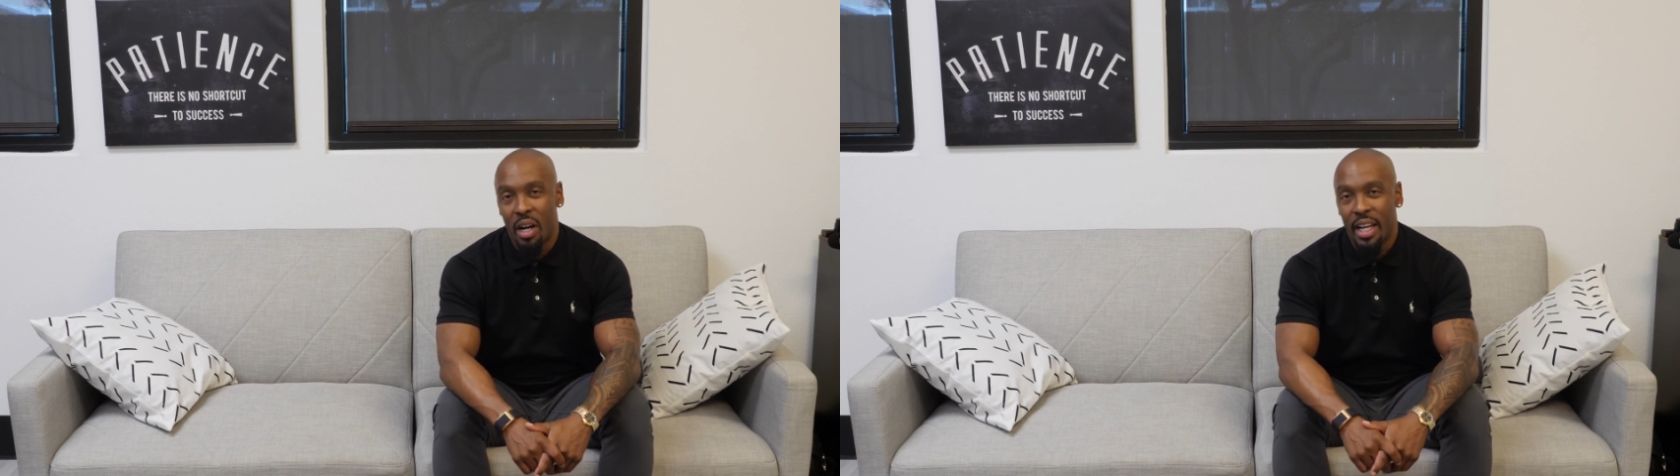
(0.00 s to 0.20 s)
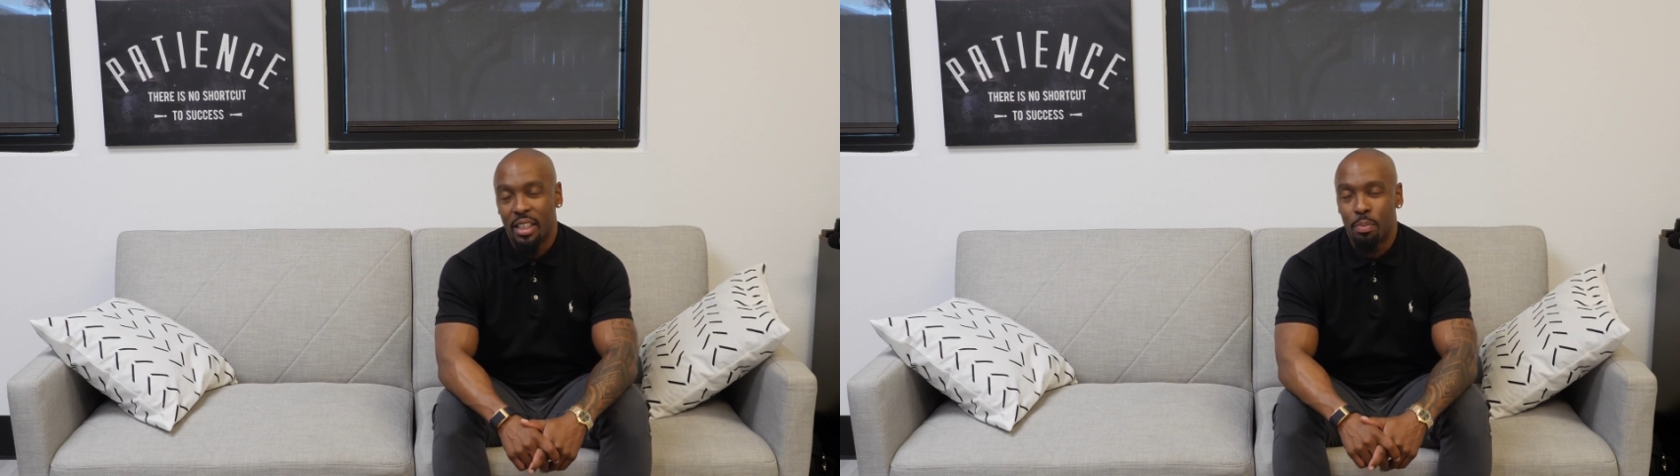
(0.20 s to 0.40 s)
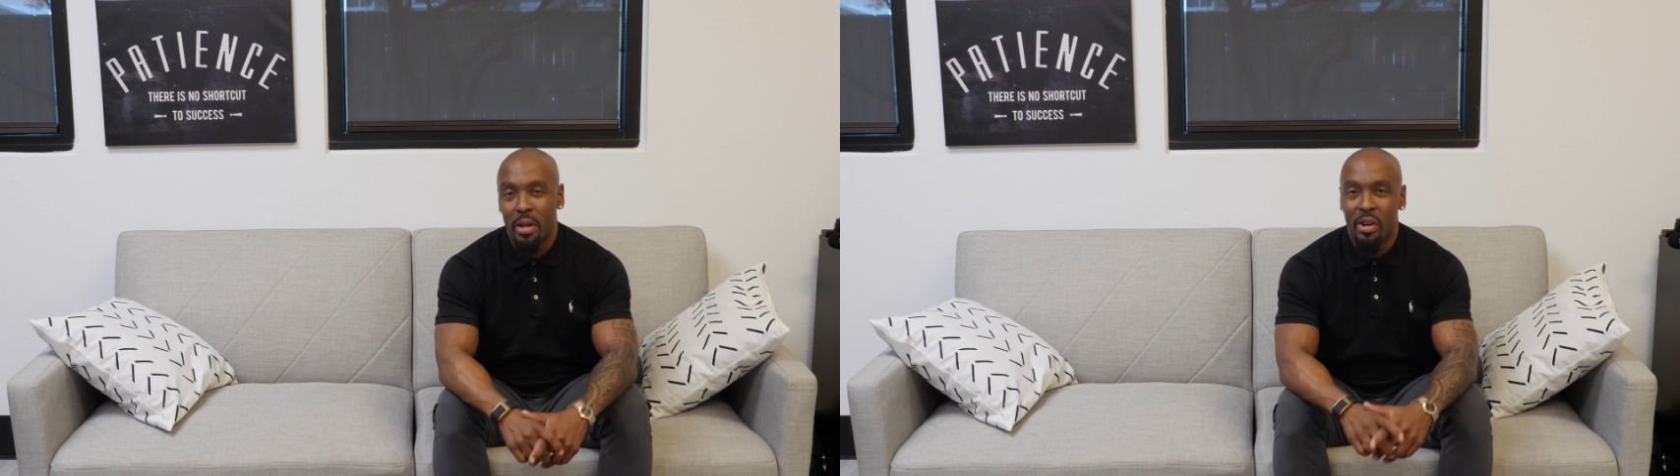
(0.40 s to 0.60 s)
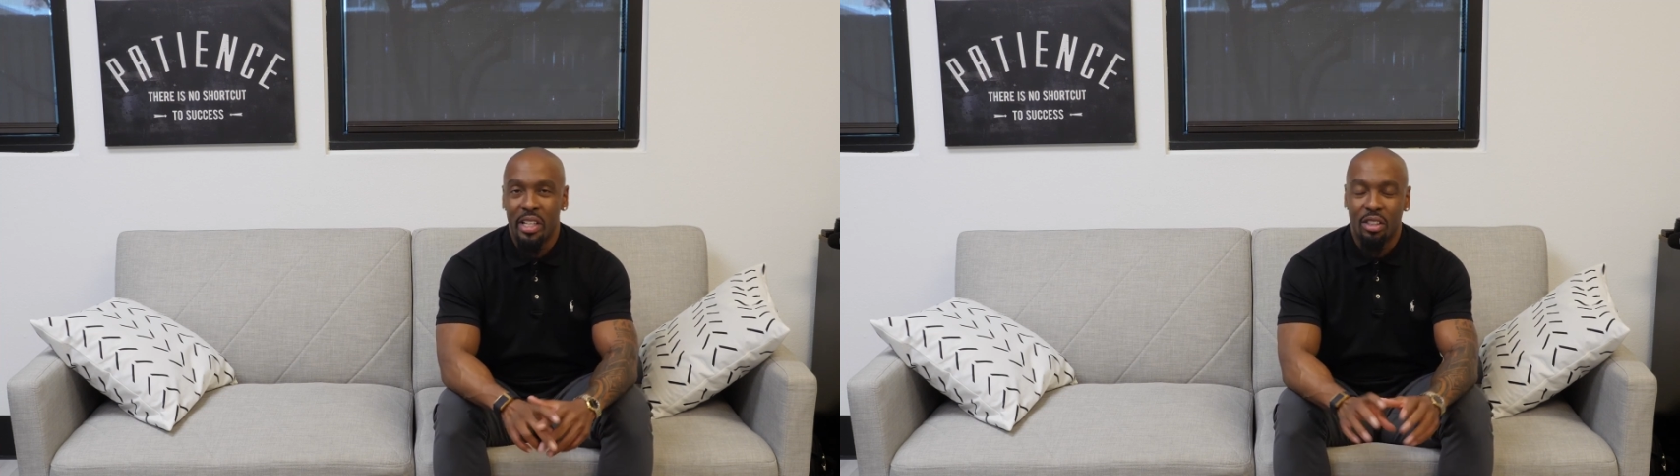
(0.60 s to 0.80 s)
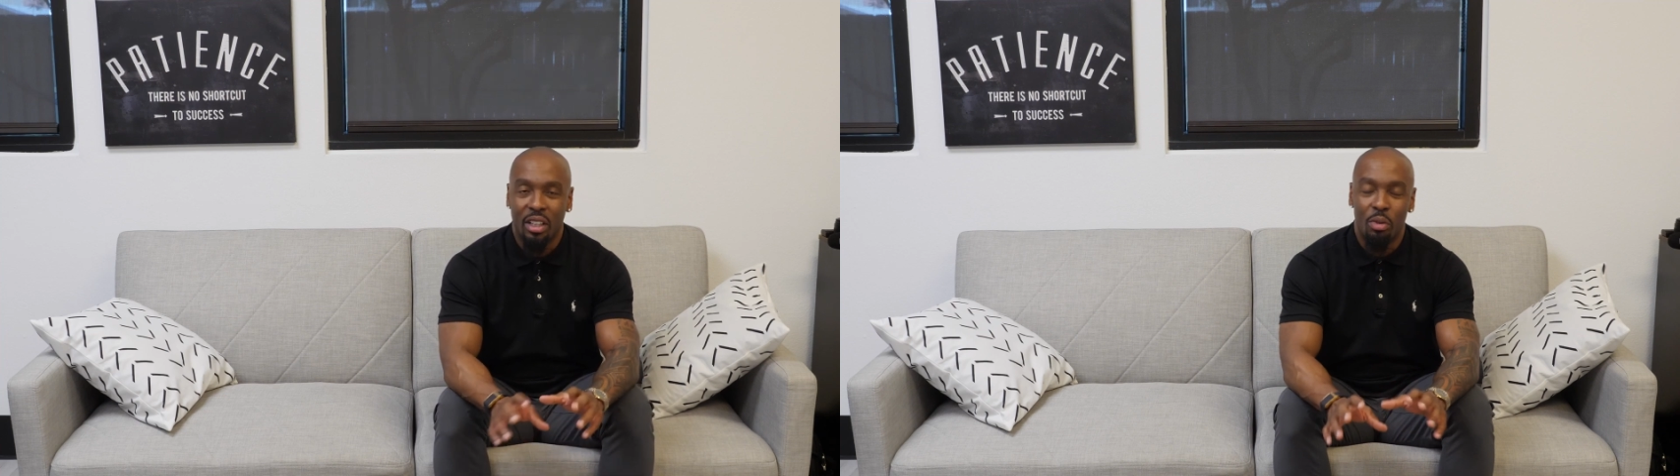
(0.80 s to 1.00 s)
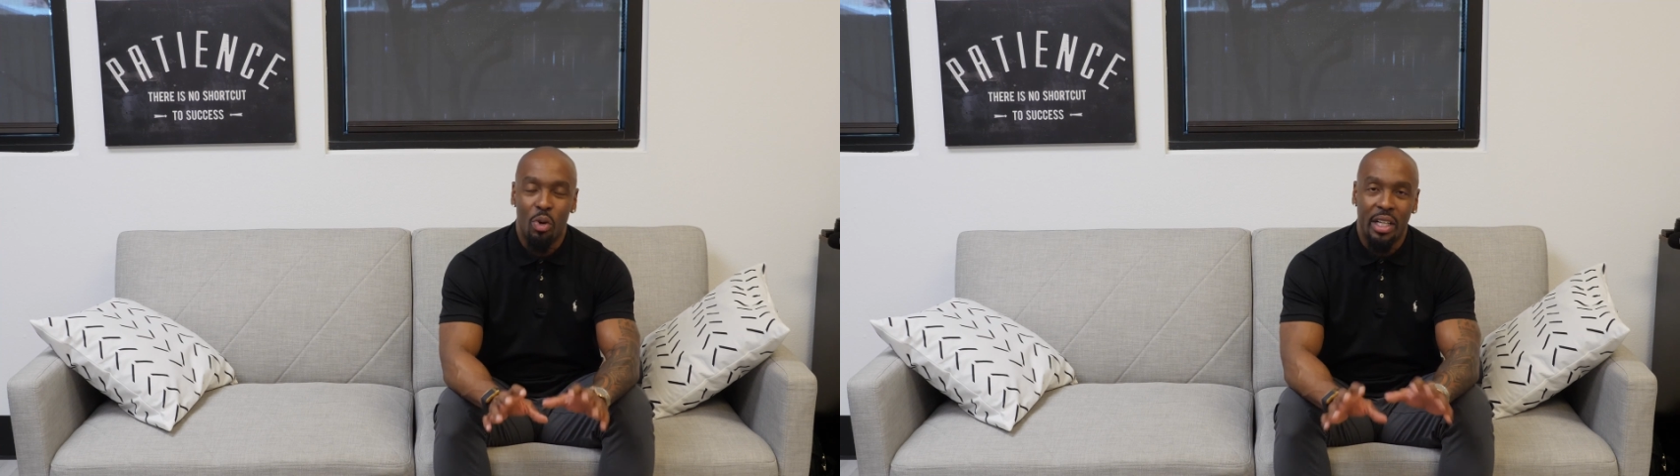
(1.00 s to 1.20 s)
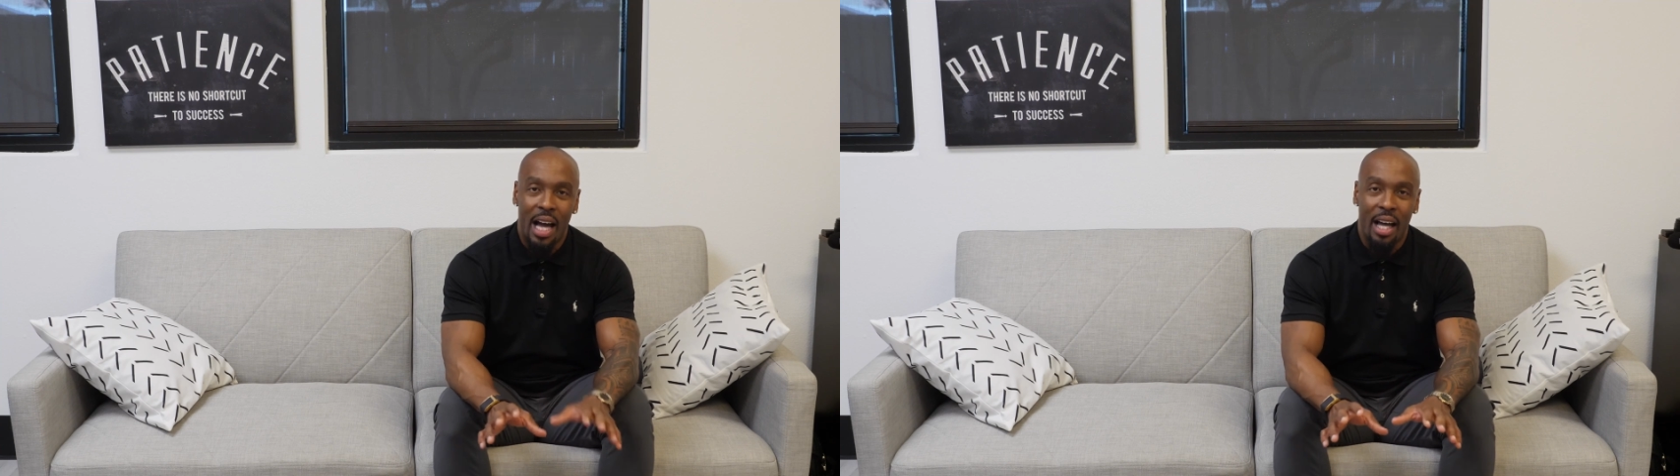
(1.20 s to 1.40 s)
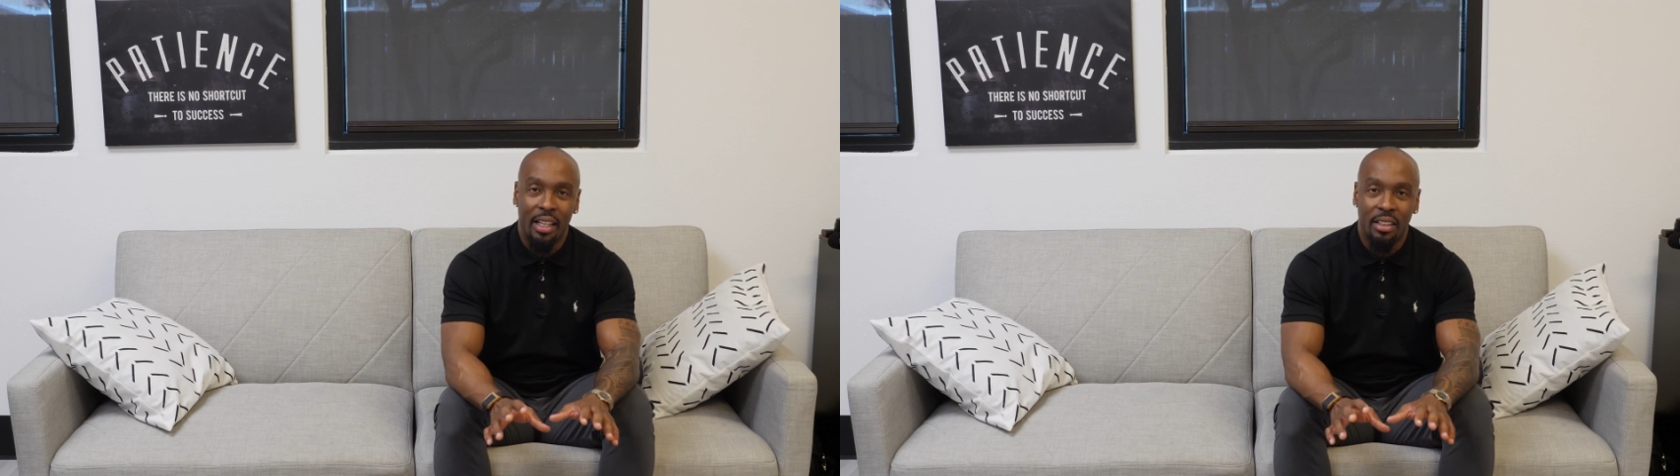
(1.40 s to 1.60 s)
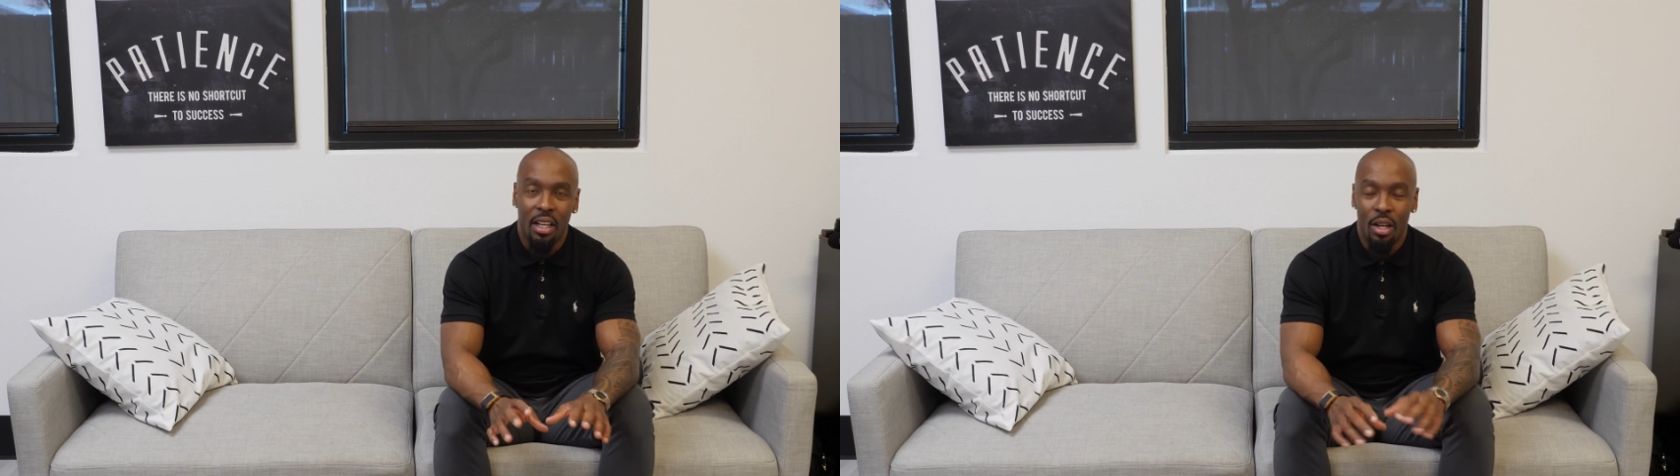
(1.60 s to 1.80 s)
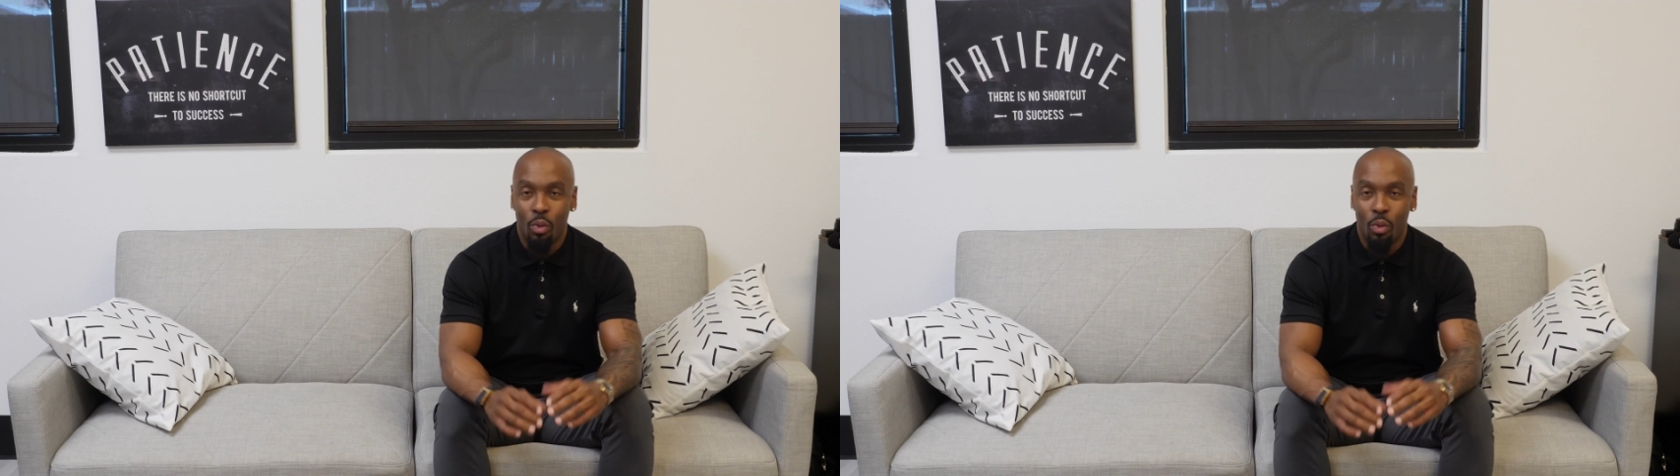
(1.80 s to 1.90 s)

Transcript: experience or a little more knowledge